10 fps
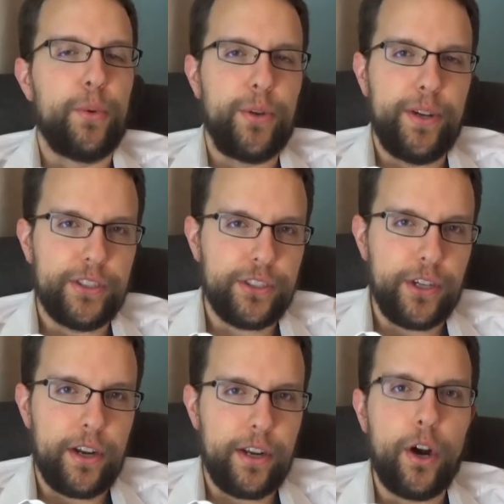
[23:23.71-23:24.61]
And when you hear
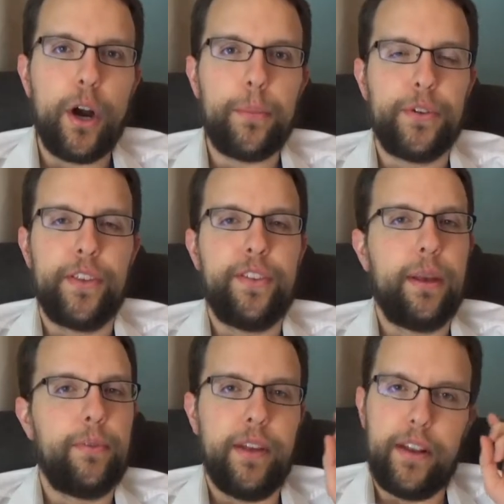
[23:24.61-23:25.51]
Stark and armor in the
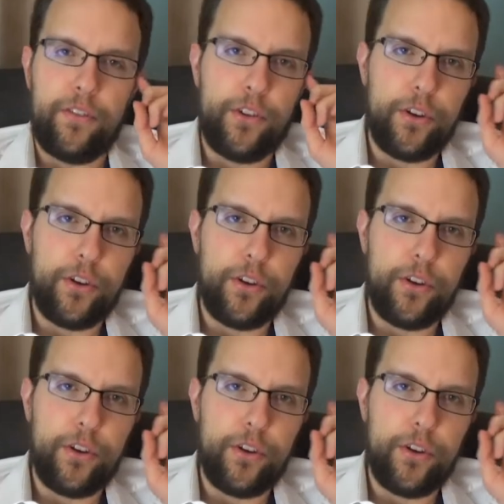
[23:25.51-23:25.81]
same sentence,